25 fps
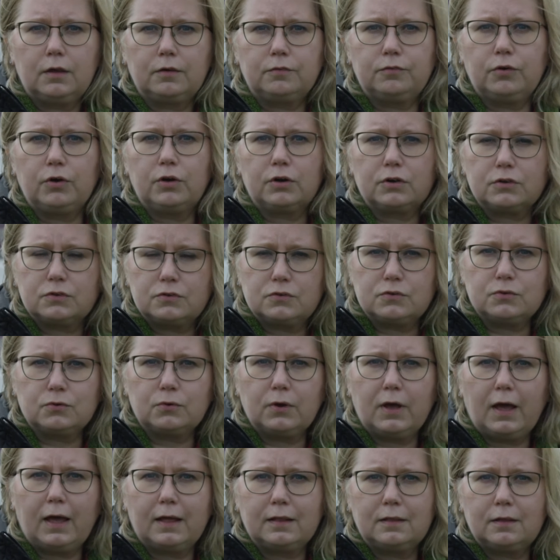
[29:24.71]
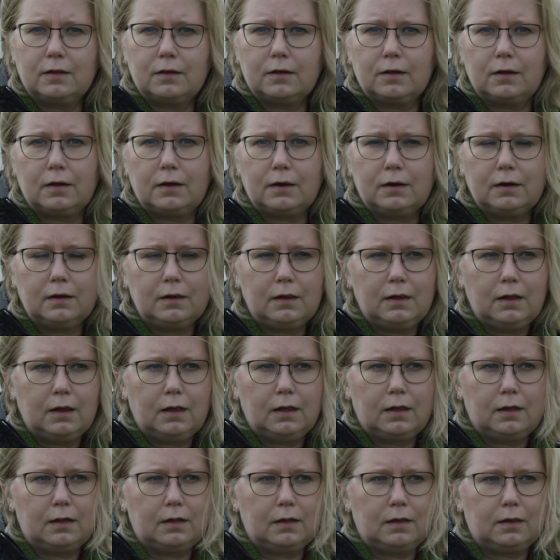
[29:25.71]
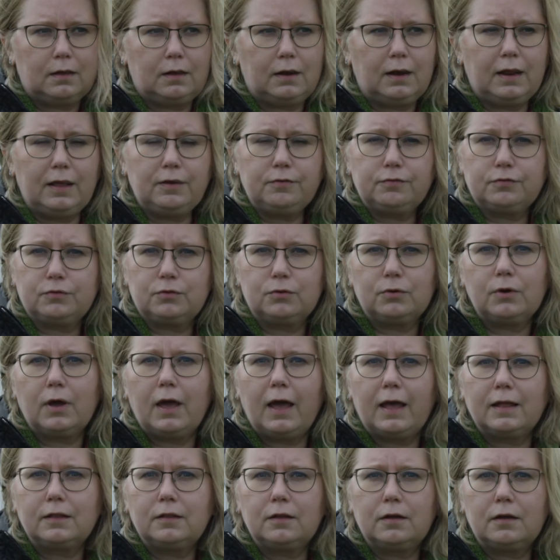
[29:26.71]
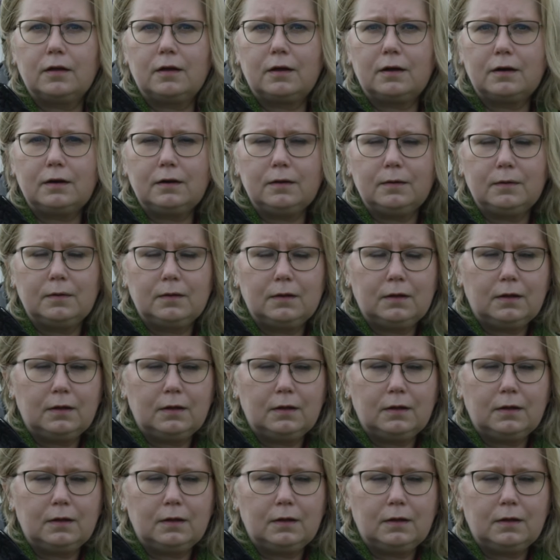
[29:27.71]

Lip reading: works together, live together.